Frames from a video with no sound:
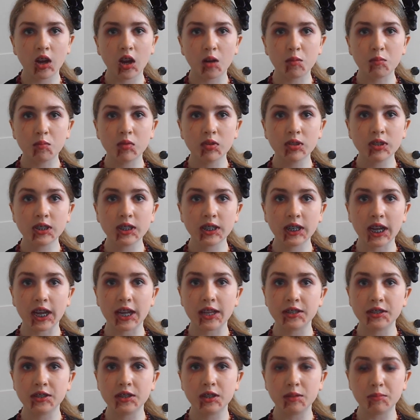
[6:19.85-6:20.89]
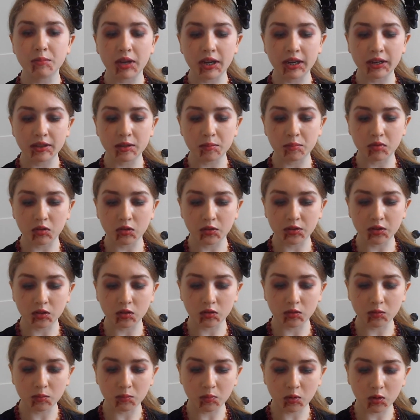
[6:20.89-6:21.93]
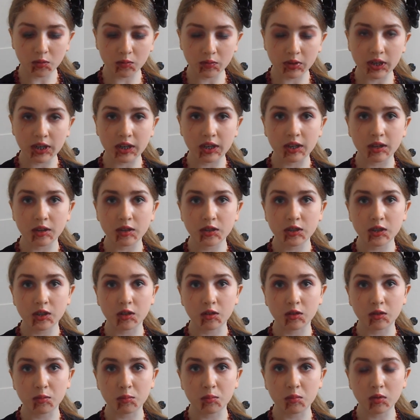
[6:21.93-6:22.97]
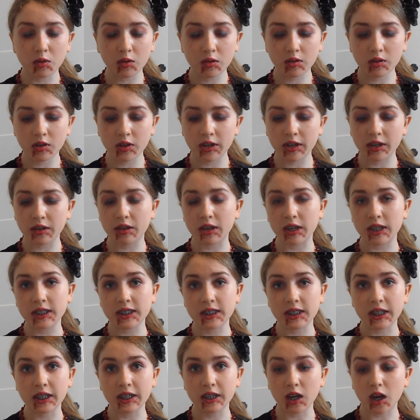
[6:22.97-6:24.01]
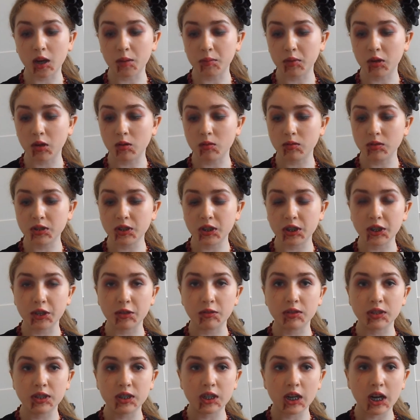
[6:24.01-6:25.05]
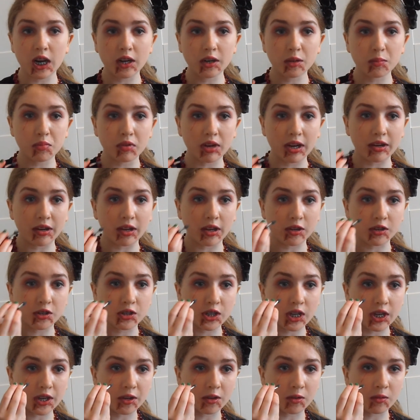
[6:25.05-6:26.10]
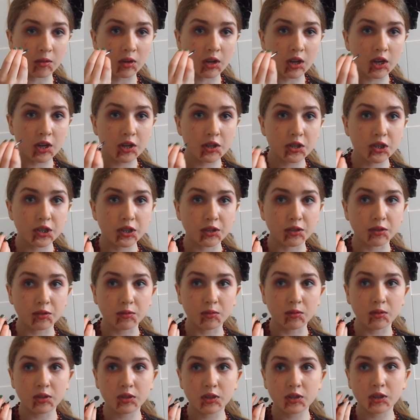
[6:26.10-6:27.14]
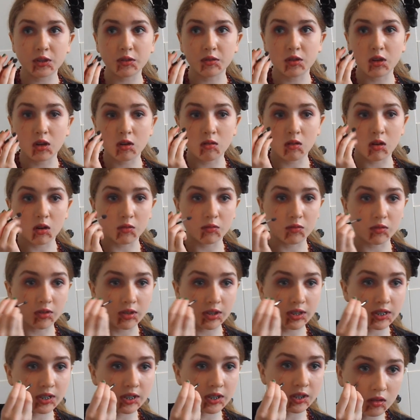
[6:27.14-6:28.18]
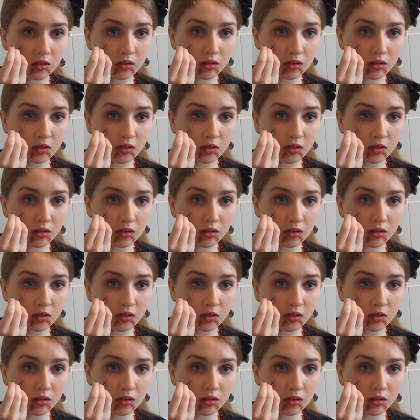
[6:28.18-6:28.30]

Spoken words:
And once again, to make the blood look more real, to look more realistic, I'm going to use dark brown eyeshadow to go over it.